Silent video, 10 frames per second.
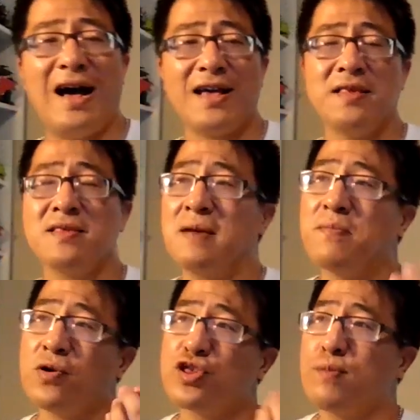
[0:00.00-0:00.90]
I can
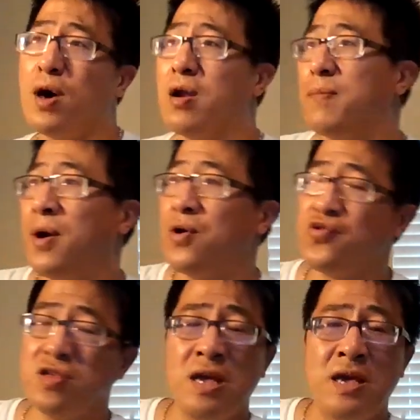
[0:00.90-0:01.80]
sample a smaller
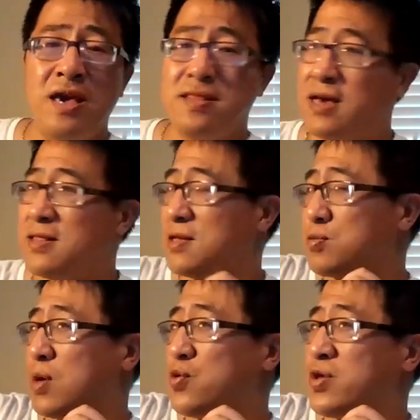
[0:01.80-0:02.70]
portion. That is
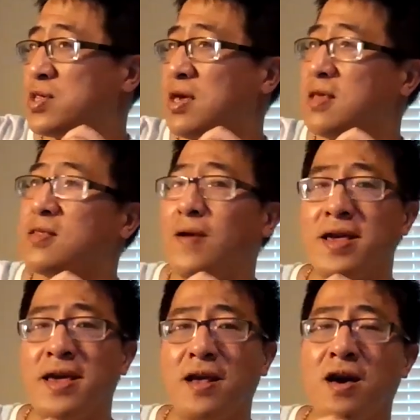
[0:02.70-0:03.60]
more risky, so I
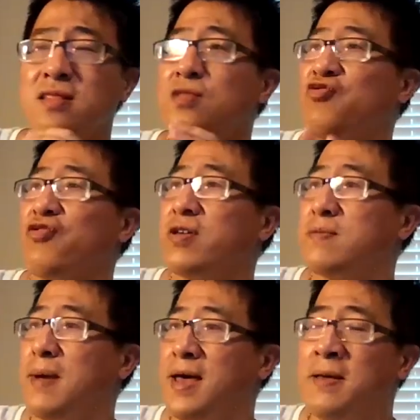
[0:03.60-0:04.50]
can concentrate
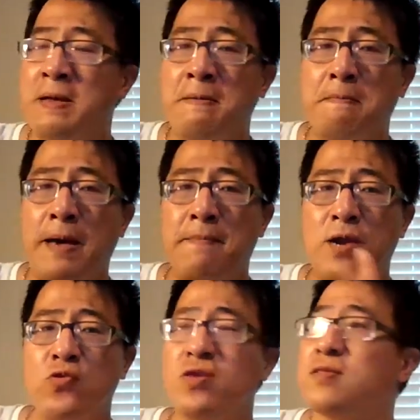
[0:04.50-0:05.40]
my
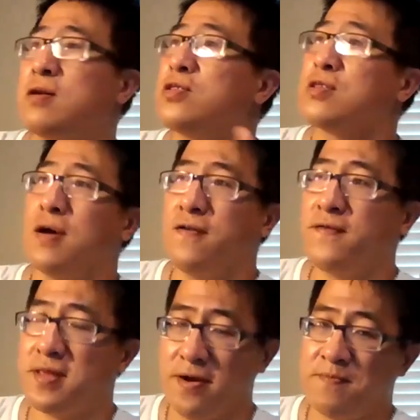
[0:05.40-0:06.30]
resources over
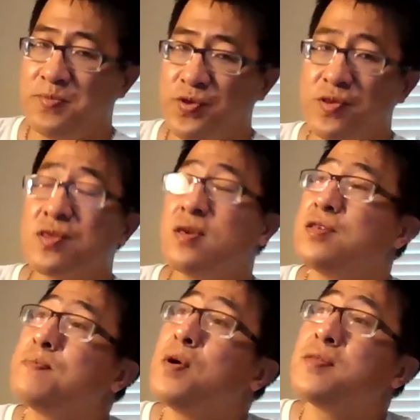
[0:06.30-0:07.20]
there. So
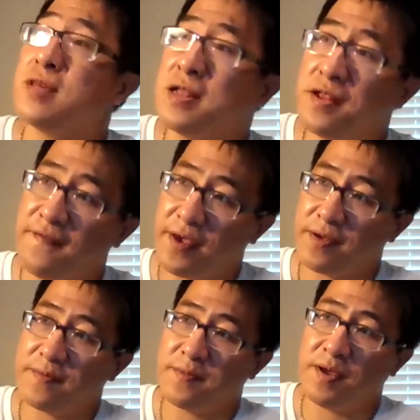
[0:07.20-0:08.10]
it's more scientific,
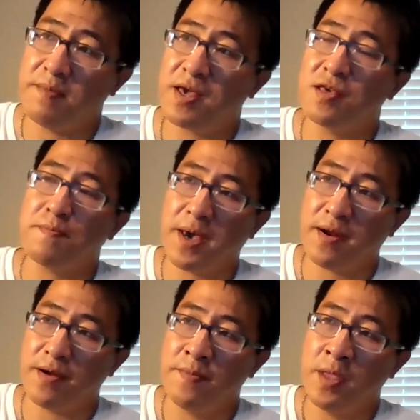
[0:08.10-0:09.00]
right? Make it
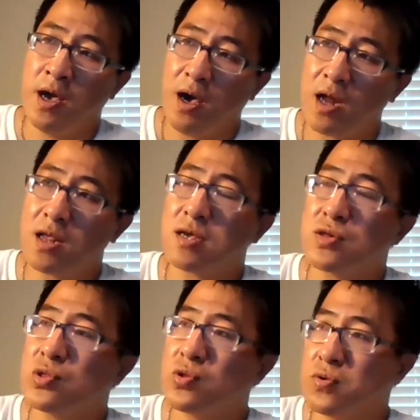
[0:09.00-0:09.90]
better.
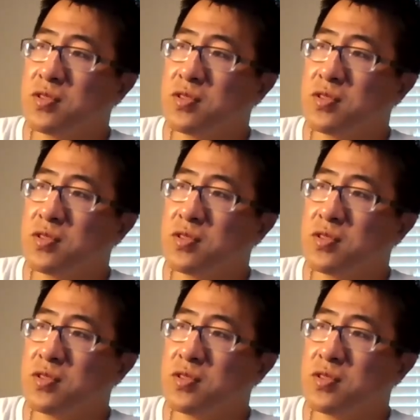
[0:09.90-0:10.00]
Auditors do